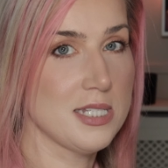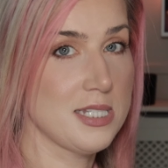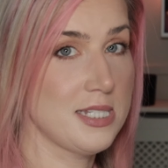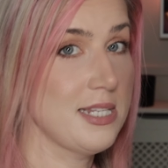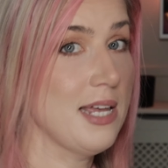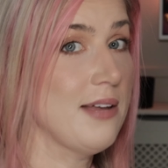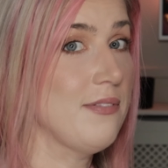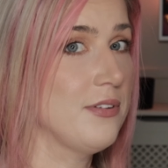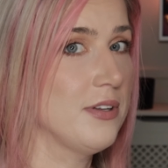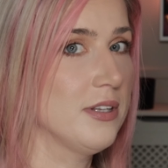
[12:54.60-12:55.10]

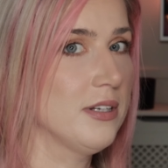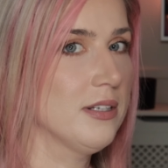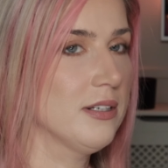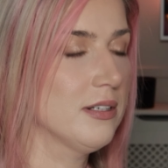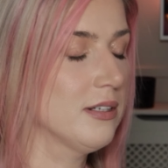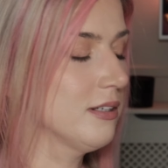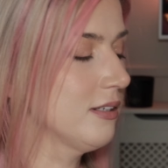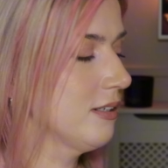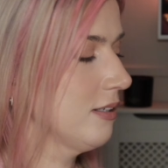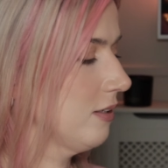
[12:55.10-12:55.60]
7?
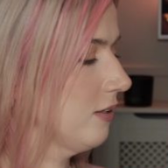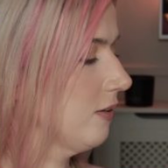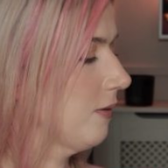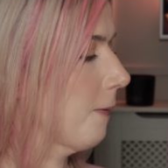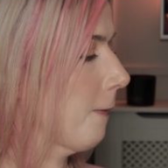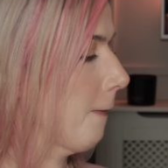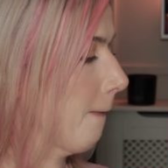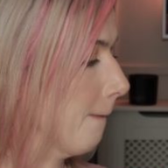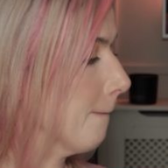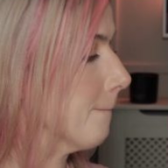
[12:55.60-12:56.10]

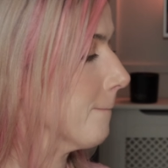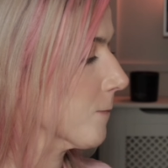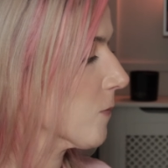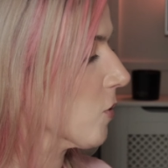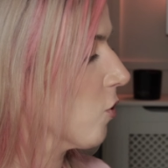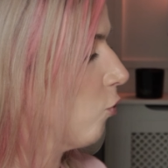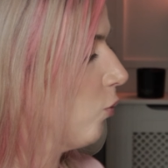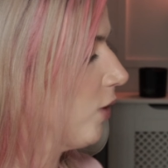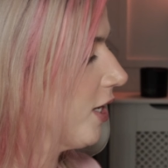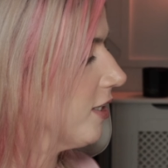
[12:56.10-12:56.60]

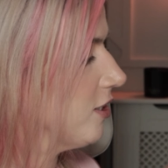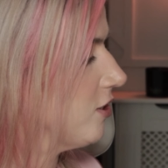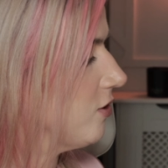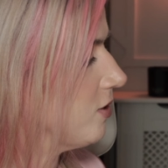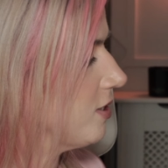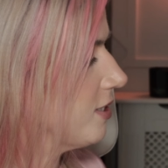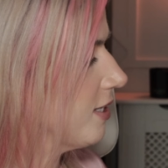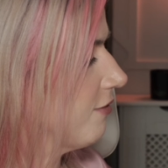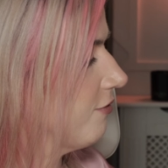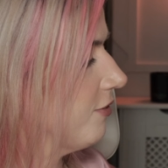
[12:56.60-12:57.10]
We can do
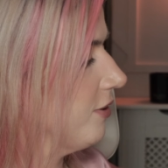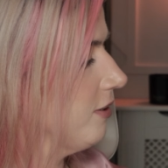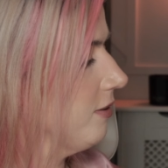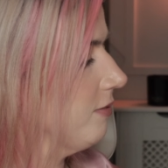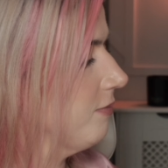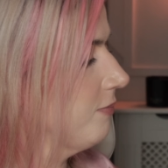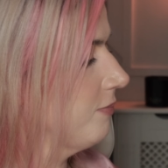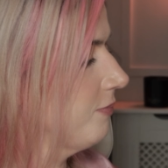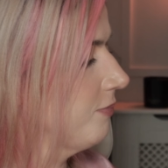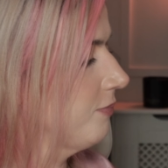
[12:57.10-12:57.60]
7.